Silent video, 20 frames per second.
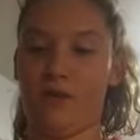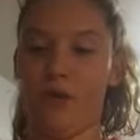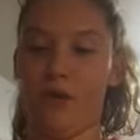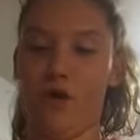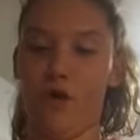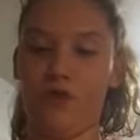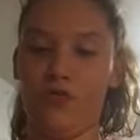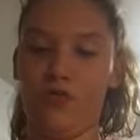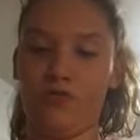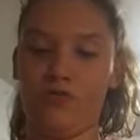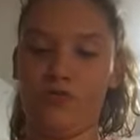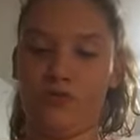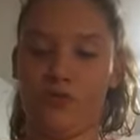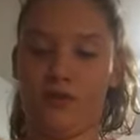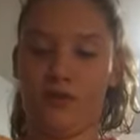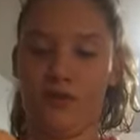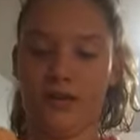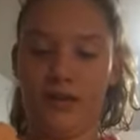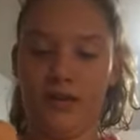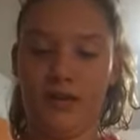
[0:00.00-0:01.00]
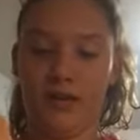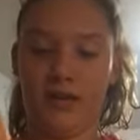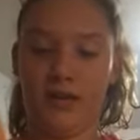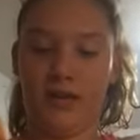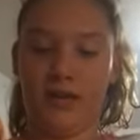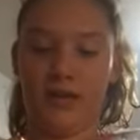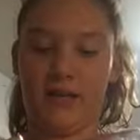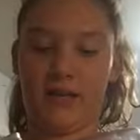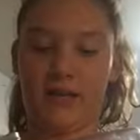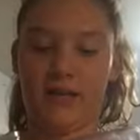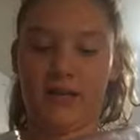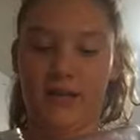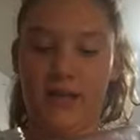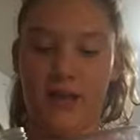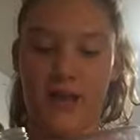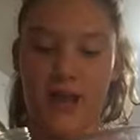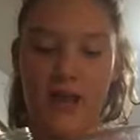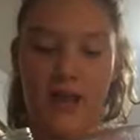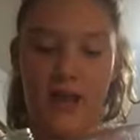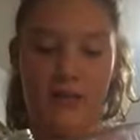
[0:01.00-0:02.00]
whole thing, I guess,
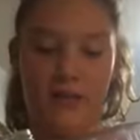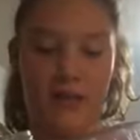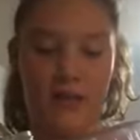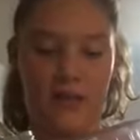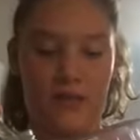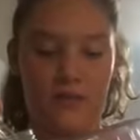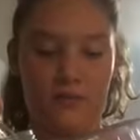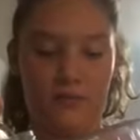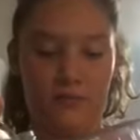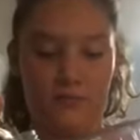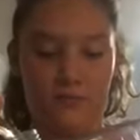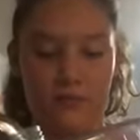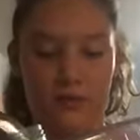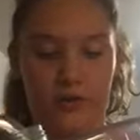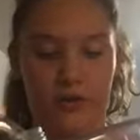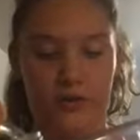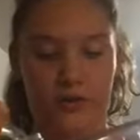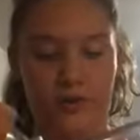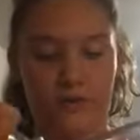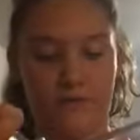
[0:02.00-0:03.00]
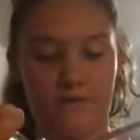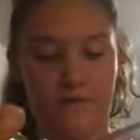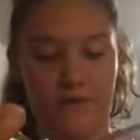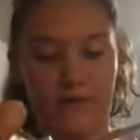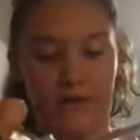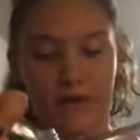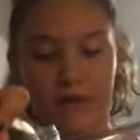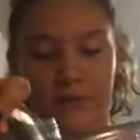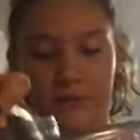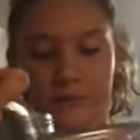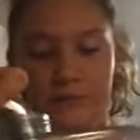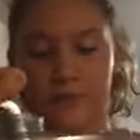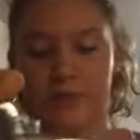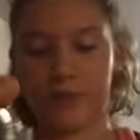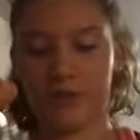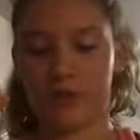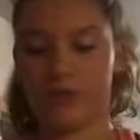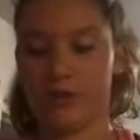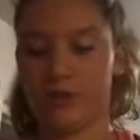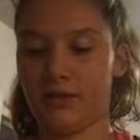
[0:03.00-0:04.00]
and then we're gonna fill it up
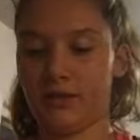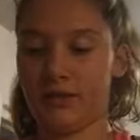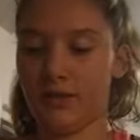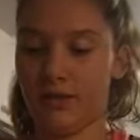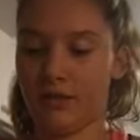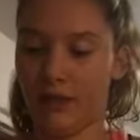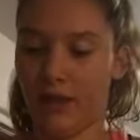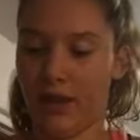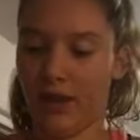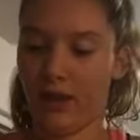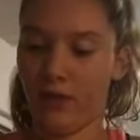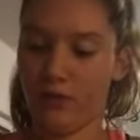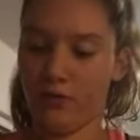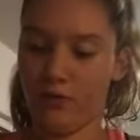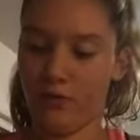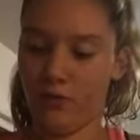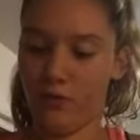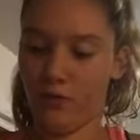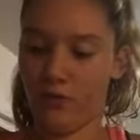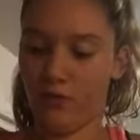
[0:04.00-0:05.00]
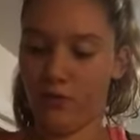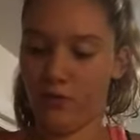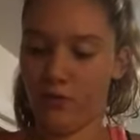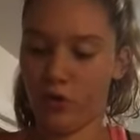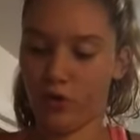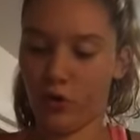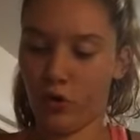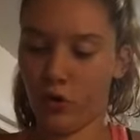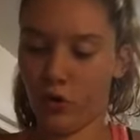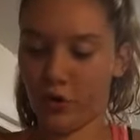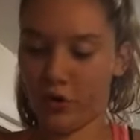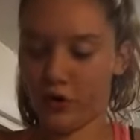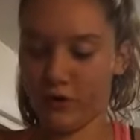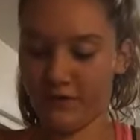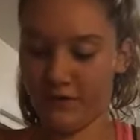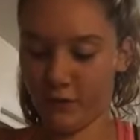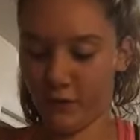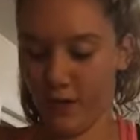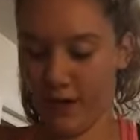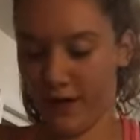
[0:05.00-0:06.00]
just like 1/4 of
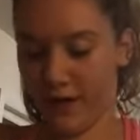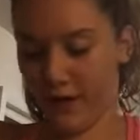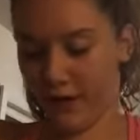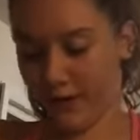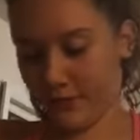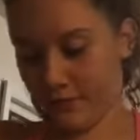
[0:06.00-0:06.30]
the way,